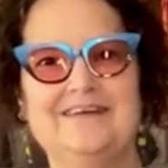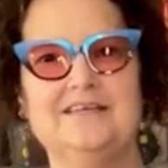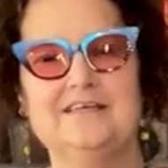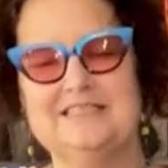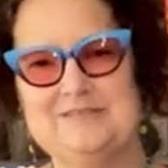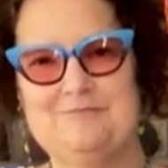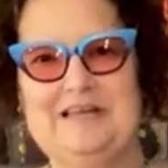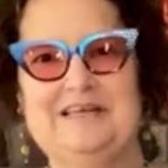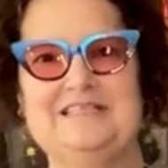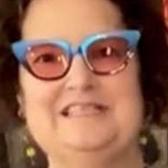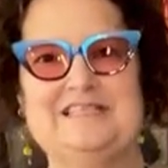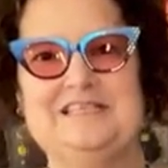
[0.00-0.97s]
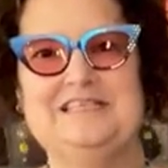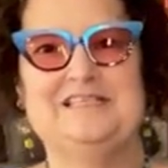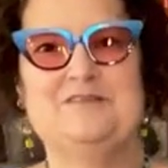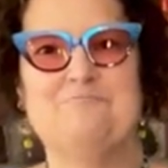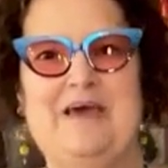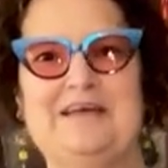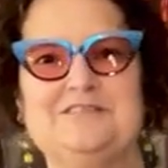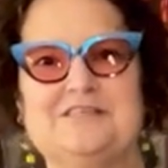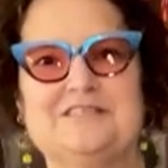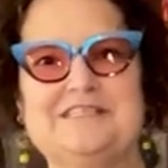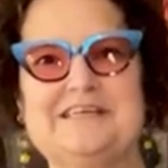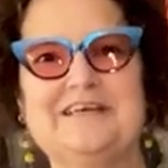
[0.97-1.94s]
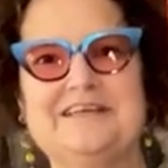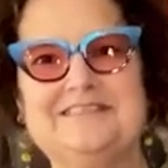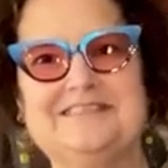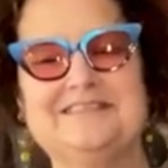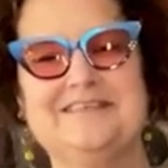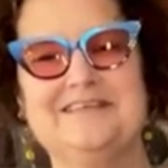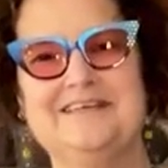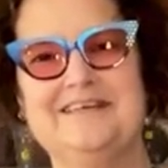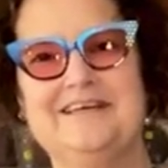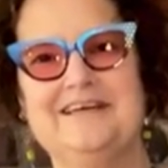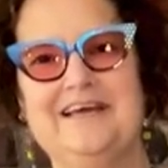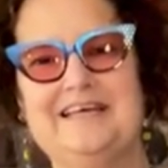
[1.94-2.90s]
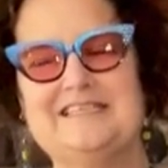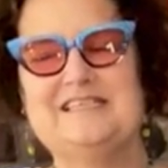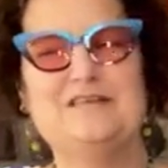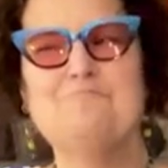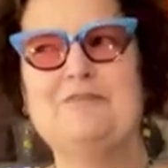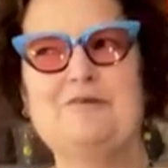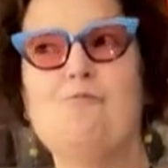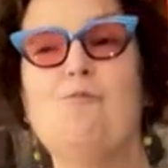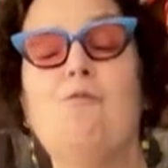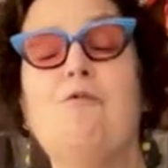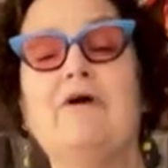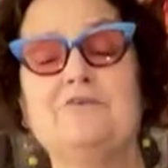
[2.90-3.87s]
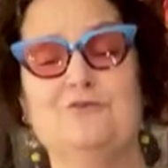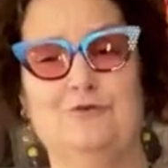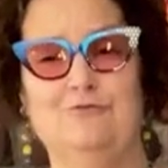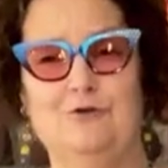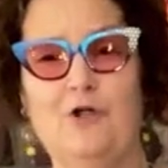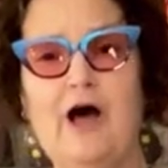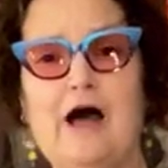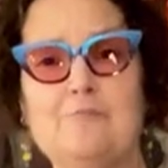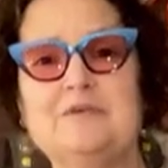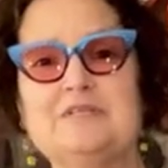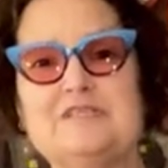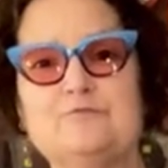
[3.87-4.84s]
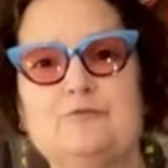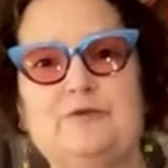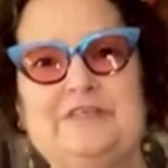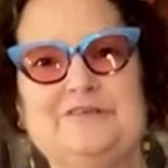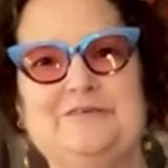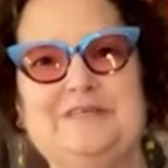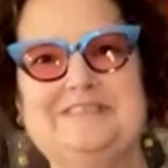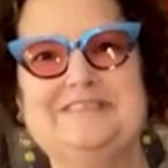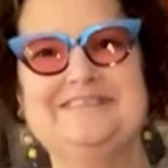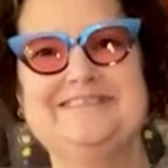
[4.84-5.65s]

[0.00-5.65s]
It's what gets us the magic ticket. And something wonderful happens when we do it.